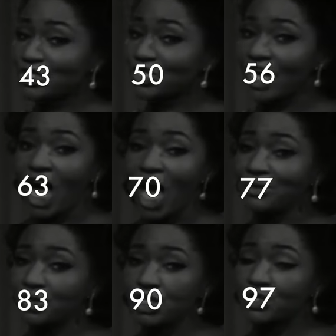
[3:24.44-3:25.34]
year
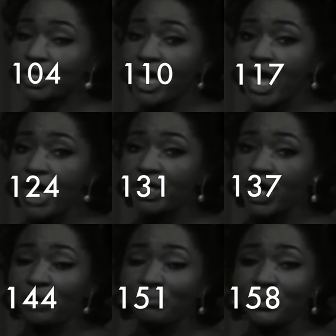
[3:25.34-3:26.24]
lasts
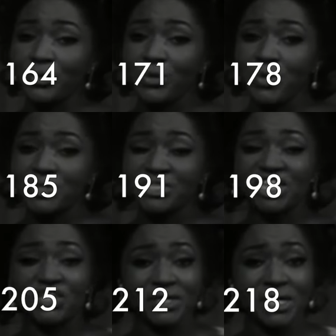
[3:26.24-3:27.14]
approximately nine
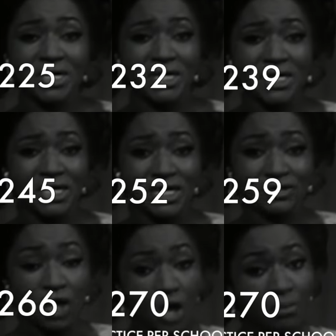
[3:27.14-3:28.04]
months.
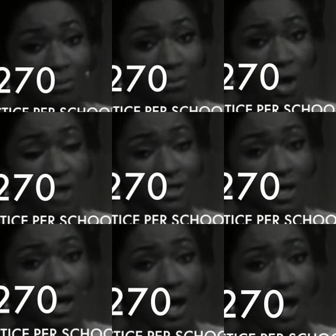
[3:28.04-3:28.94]
That's two
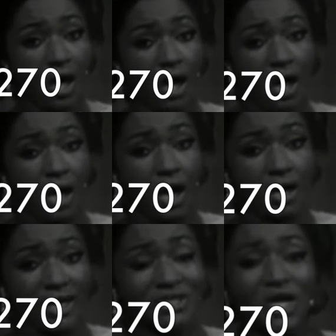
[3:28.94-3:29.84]
hundred seventy
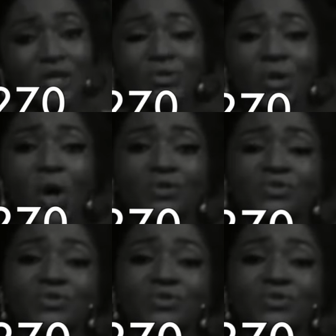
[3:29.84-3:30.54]
hours a school